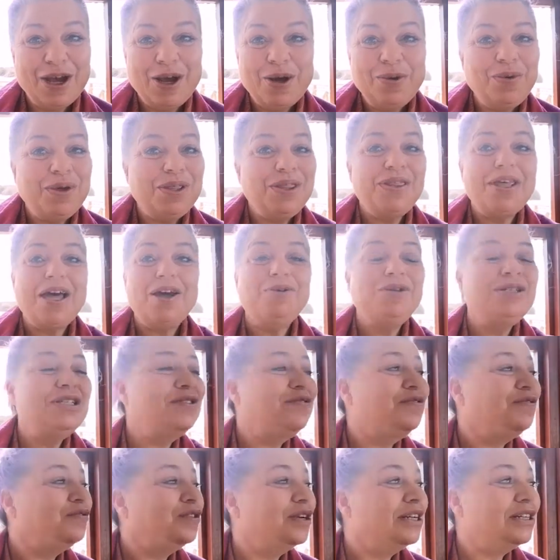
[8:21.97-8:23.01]
with our
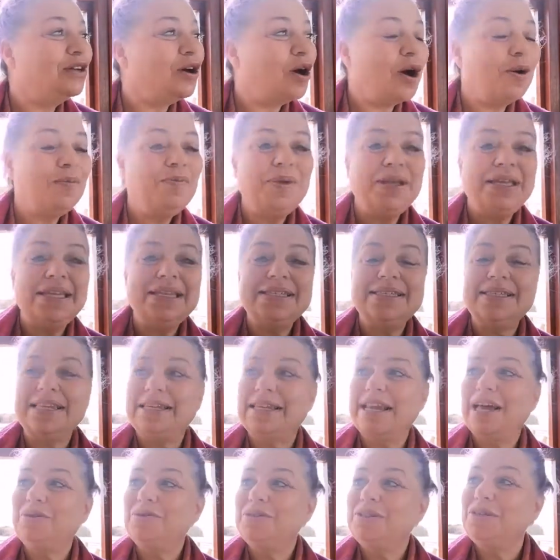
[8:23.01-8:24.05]
different hobbies
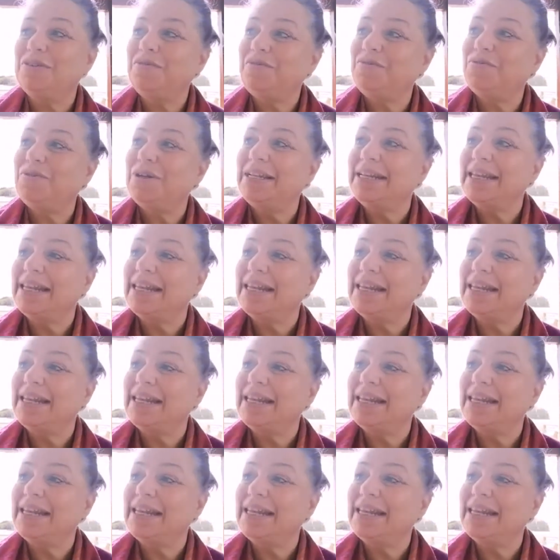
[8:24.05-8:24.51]
and our different